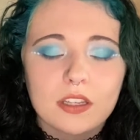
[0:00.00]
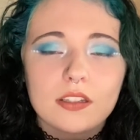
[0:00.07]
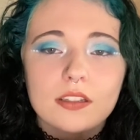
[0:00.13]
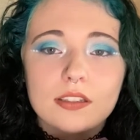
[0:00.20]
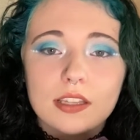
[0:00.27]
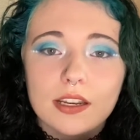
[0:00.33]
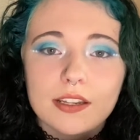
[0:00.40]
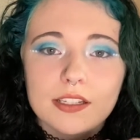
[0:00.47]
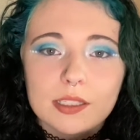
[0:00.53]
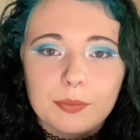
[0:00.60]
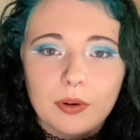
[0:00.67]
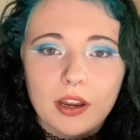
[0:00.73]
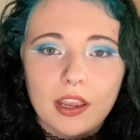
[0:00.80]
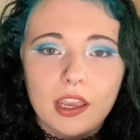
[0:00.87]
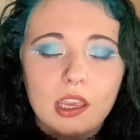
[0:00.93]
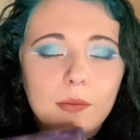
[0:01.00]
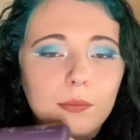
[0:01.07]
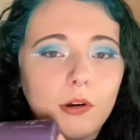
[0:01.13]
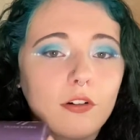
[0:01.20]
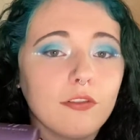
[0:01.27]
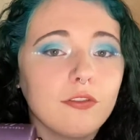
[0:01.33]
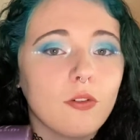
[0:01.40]
setting spray
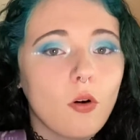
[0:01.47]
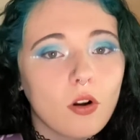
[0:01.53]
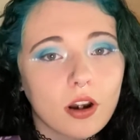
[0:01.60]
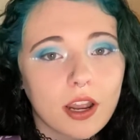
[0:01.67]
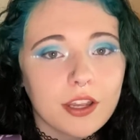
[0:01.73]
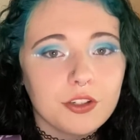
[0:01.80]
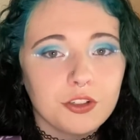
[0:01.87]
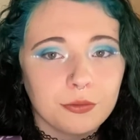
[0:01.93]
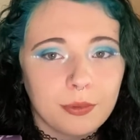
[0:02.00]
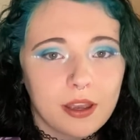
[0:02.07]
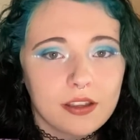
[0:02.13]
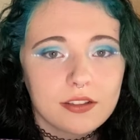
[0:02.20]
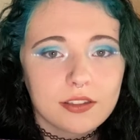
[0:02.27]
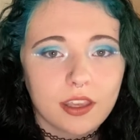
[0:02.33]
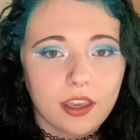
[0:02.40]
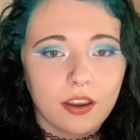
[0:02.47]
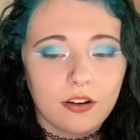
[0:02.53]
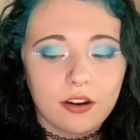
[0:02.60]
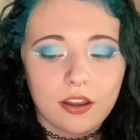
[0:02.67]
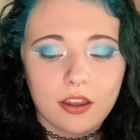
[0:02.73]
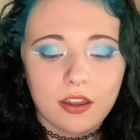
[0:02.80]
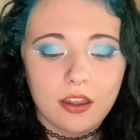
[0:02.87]
before I do
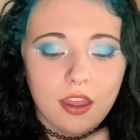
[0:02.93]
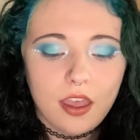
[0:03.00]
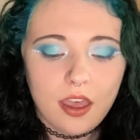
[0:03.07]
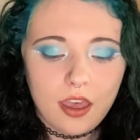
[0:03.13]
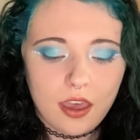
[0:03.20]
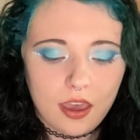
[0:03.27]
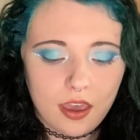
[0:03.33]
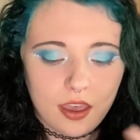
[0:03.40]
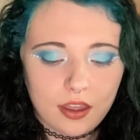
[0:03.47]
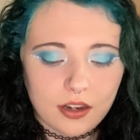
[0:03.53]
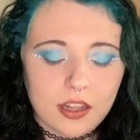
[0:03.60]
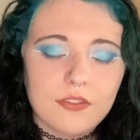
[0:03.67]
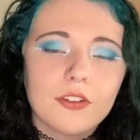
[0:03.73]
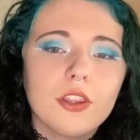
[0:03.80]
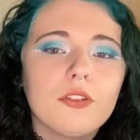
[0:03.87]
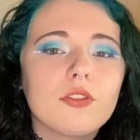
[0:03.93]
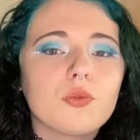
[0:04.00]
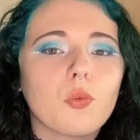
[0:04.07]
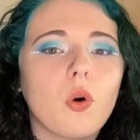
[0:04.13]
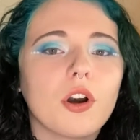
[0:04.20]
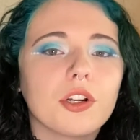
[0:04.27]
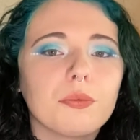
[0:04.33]
mascara, and even though it's
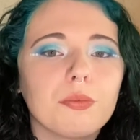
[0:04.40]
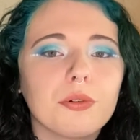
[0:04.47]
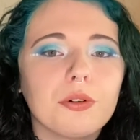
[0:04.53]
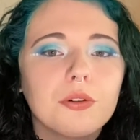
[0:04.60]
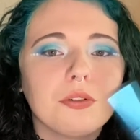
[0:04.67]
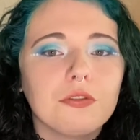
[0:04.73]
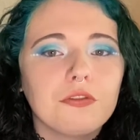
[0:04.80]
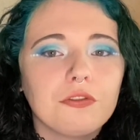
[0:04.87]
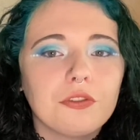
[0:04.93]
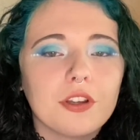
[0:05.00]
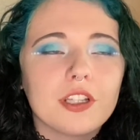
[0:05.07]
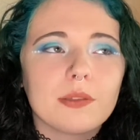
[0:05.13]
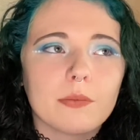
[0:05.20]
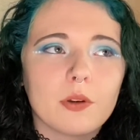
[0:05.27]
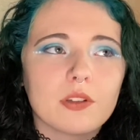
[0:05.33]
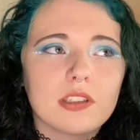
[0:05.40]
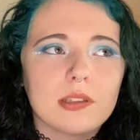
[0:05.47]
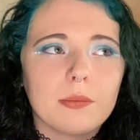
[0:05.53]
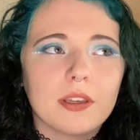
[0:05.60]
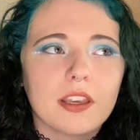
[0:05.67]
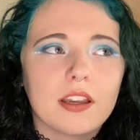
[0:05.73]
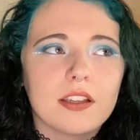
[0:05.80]
waterproof, it's mostly
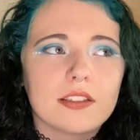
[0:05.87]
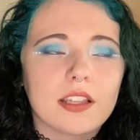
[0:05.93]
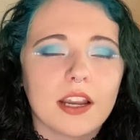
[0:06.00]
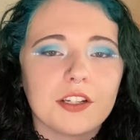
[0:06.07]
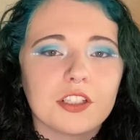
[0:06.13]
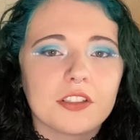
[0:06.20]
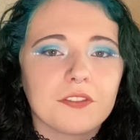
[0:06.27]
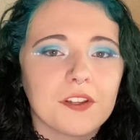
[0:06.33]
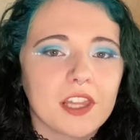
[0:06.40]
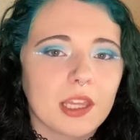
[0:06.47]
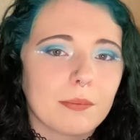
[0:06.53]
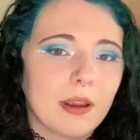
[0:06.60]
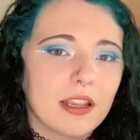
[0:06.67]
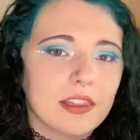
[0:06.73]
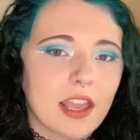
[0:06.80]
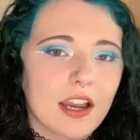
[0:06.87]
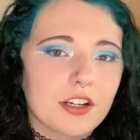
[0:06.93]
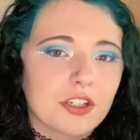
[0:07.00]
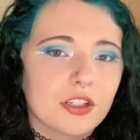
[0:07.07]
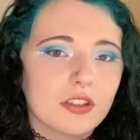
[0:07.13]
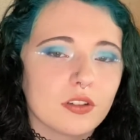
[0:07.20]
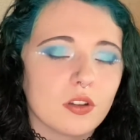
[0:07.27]
because I just feel like my
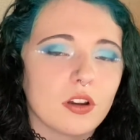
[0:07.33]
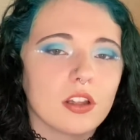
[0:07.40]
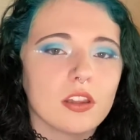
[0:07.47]
lashes look a